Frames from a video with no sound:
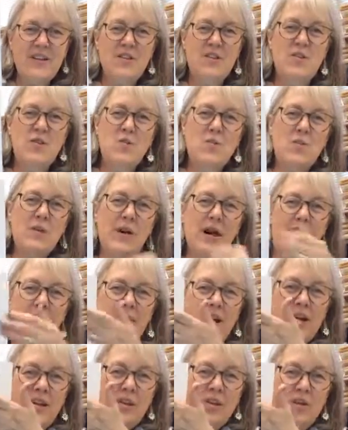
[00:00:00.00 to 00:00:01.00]
You
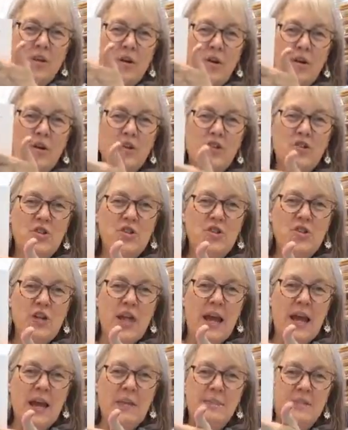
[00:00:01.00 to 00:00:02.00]
cut your
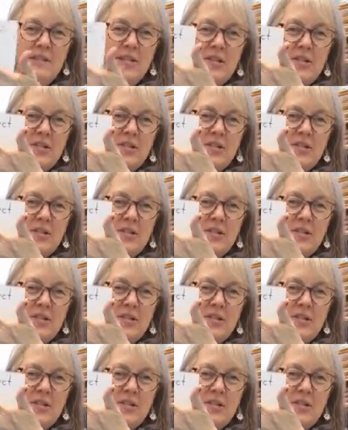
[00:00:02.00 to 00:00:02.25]
shapes,